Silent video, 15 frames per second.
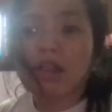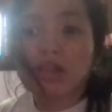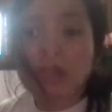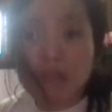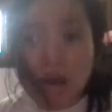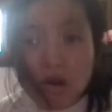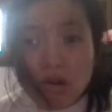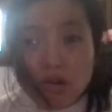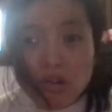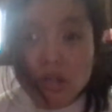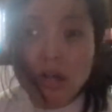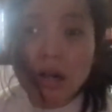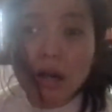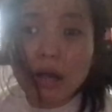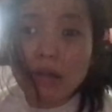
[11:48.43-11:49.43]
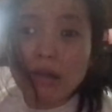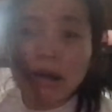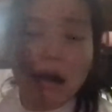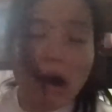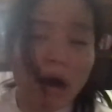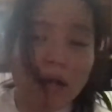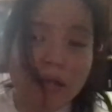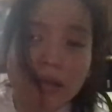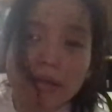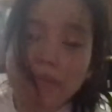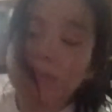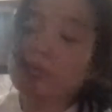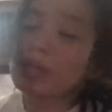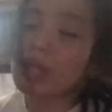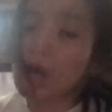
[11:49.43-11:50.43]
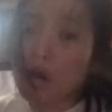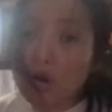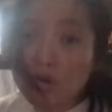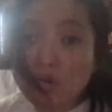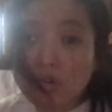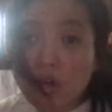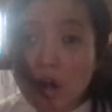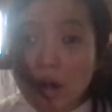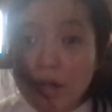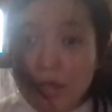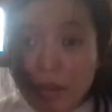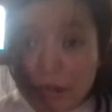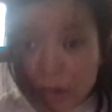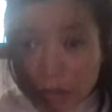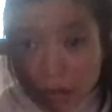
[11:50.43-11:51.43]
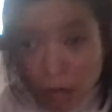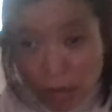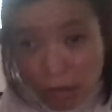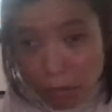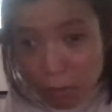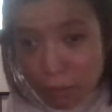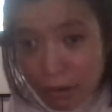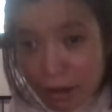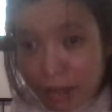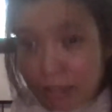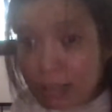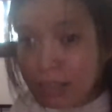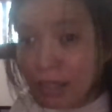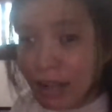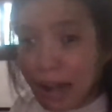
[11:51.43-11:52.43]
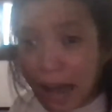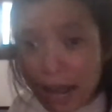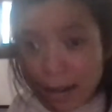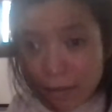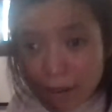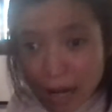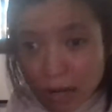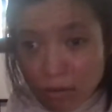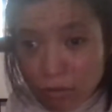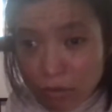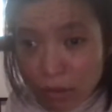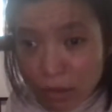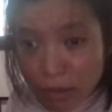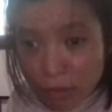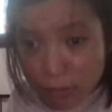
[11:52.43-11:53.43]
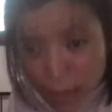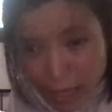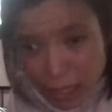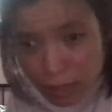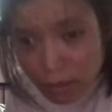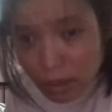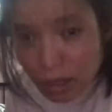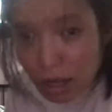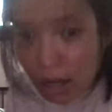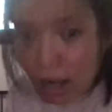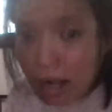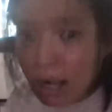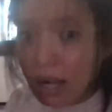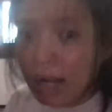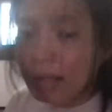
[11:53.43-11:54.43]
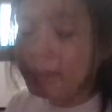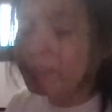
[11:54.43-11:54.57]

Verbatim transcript: those are the, those are the two books that I read for the readathon.